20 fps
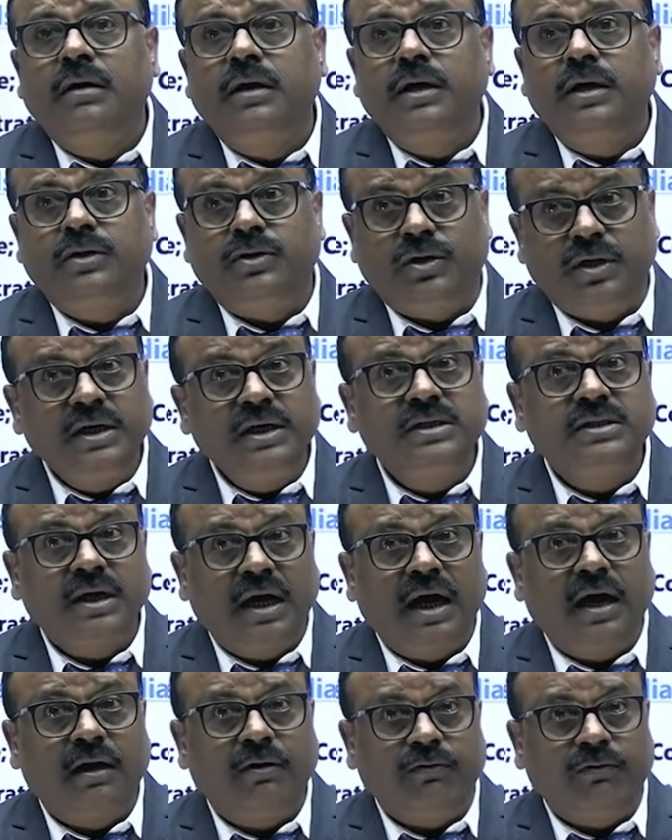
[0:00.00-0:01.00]
These
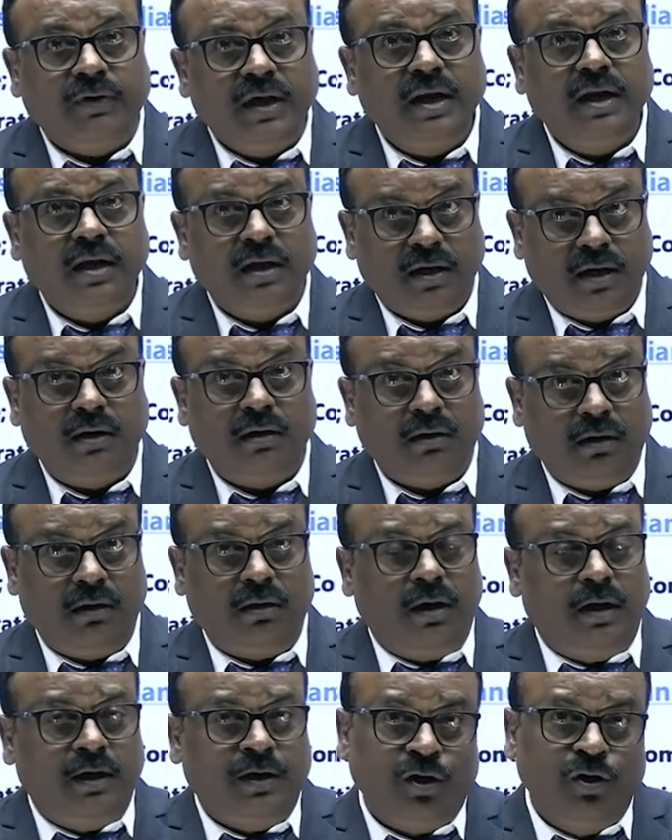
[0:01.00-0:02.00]
are very
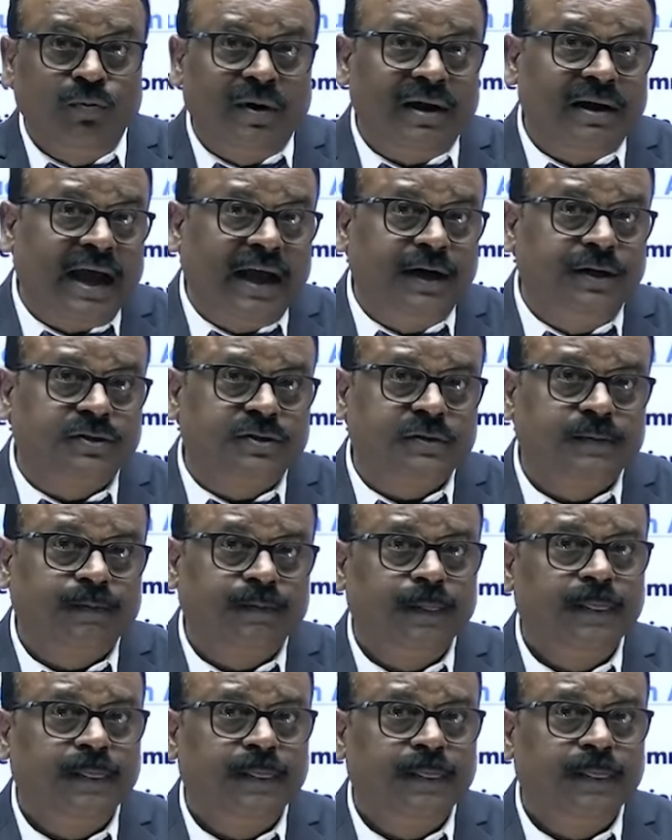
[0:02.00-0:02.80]
human rights.